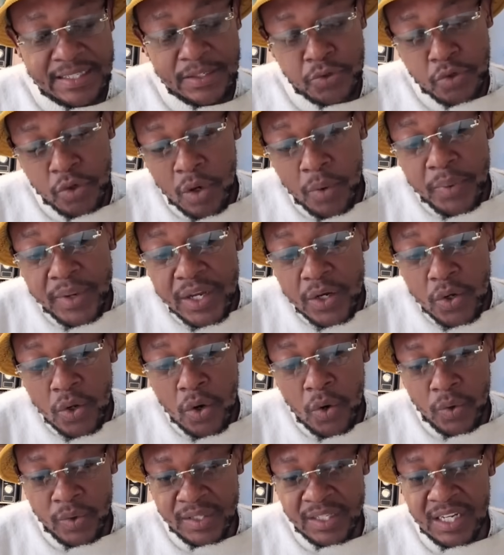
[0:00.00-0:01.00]
So we
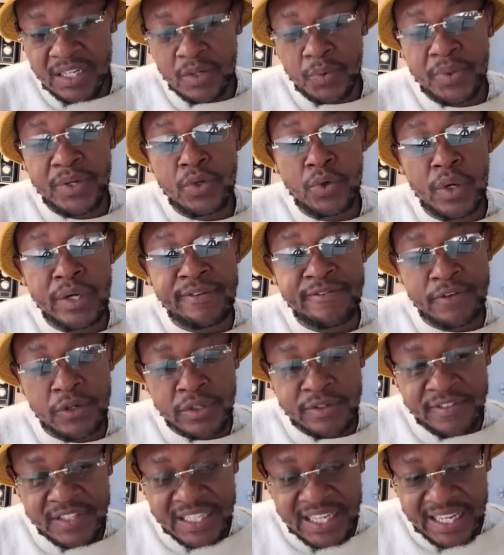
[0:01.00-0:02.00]
know that we don't vote
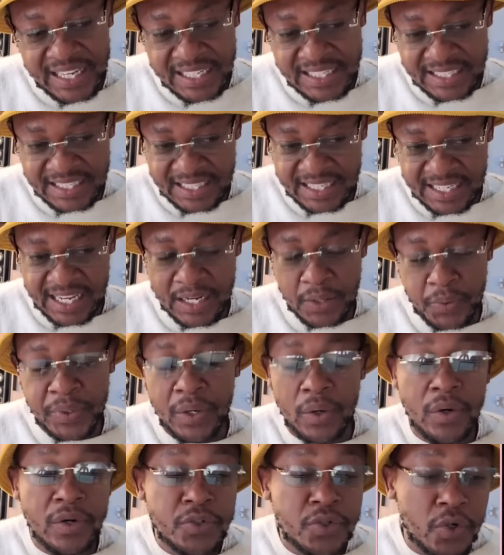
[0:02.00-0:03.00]
for the ANC and we
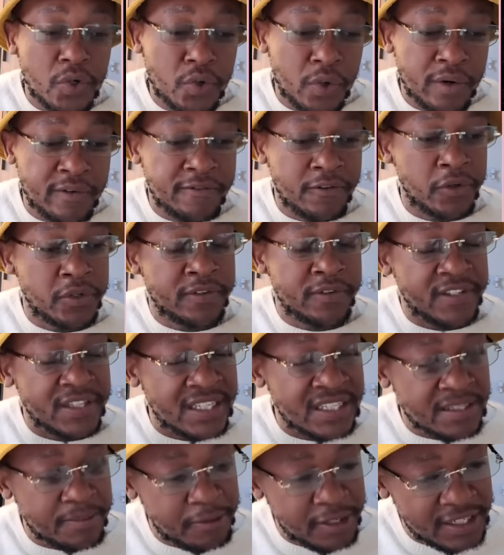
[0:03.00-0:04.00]
also don't vote for
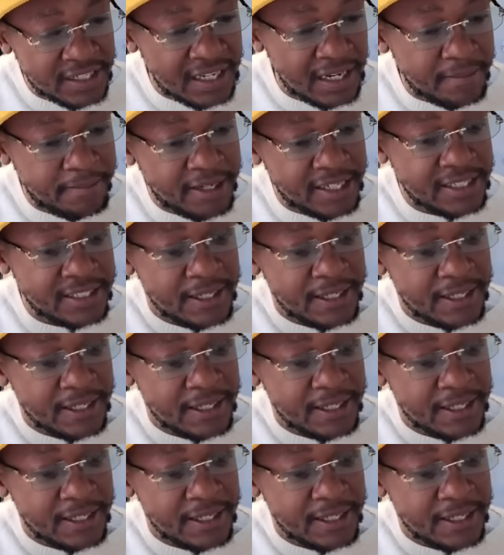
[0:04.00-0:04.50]
this political party.